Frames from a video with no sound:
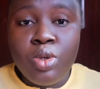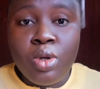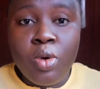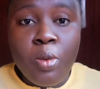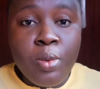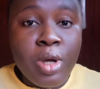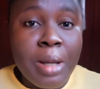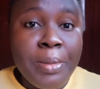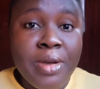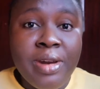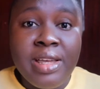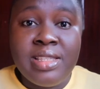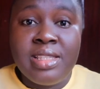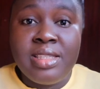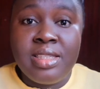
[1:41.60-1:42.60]
Open Camera
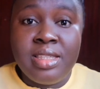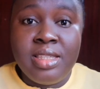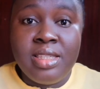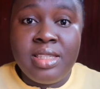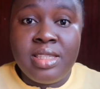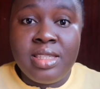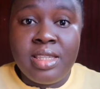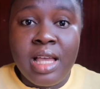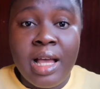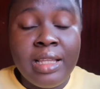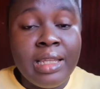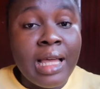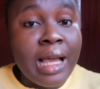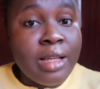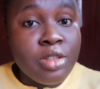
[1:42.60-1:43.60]
is an
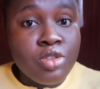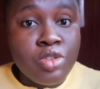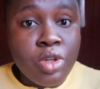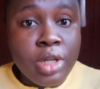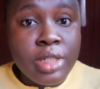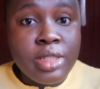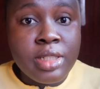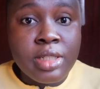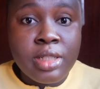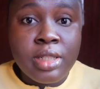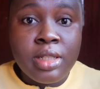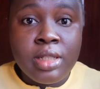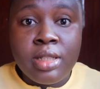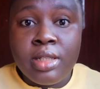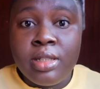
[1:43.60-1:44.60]
Android
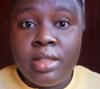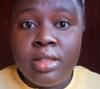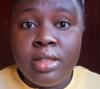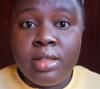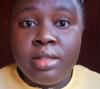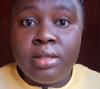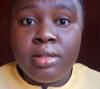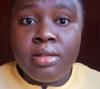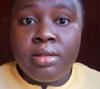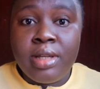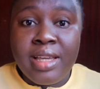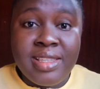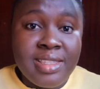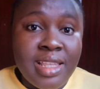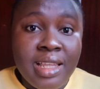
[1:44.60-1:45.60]

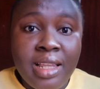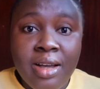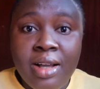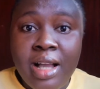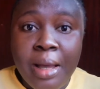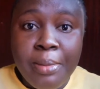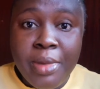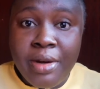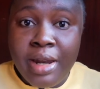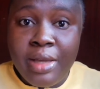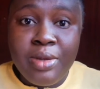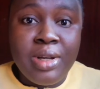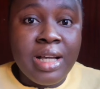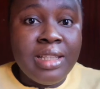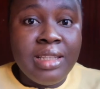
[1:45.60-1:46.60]
external camera
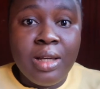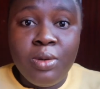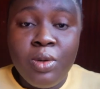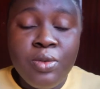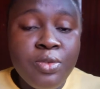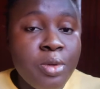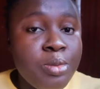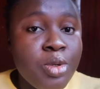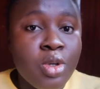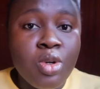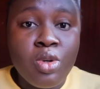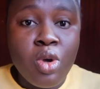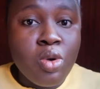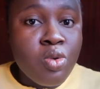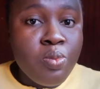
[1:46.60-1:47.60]
you can download from your
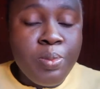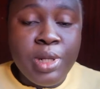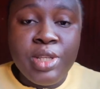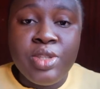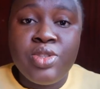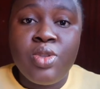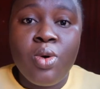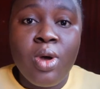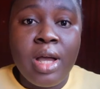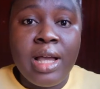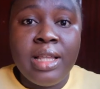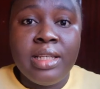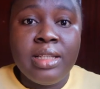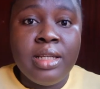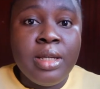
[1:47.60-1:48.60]
Google Play Store
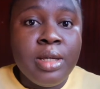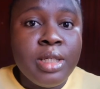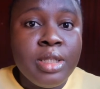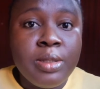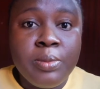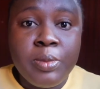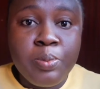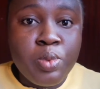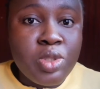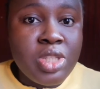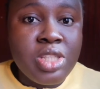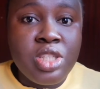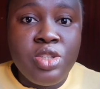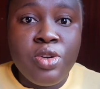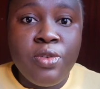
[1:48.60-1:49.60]
and put
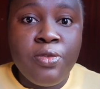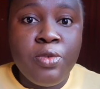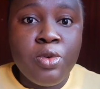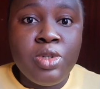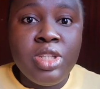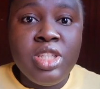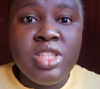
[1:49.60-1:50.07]
it in your phone.